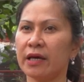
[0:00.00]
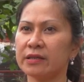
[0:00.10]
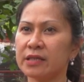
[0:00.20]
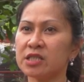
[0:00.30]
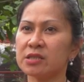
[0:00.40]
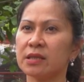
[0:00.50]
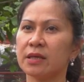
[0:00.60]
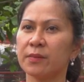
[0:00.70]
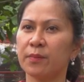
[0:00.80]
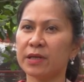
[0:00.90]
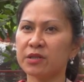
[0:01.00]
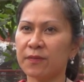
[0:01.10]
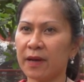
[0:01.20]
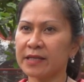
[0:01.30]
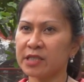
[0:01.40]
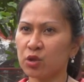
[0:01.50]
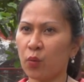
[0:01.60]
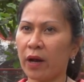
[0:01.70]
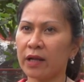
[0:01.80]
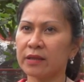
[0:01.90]
and these butterflies in
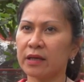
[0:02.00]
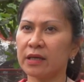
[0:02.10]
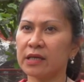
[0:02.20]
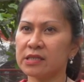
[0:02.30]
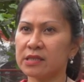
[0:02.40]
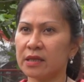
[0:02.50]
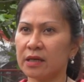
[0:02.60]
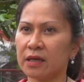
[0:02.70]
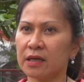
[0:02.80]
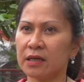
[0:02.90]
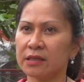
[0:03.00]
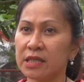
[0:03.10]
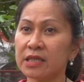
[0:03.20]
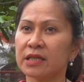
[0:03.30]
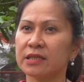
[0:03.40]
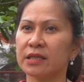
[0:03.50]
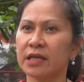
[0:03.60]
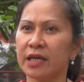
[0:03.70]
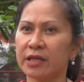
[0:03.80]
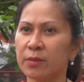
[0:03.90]
the wild is uh, needed
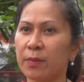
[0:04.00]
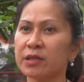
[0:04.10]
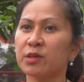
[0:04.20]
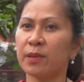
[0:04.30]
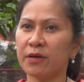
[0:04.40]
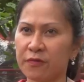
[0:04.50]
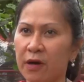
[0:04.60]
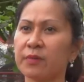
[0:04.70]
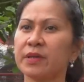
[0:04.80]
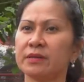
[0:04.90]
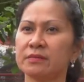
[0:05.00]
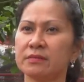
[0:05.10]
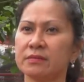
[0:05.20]
in the butterfly farming.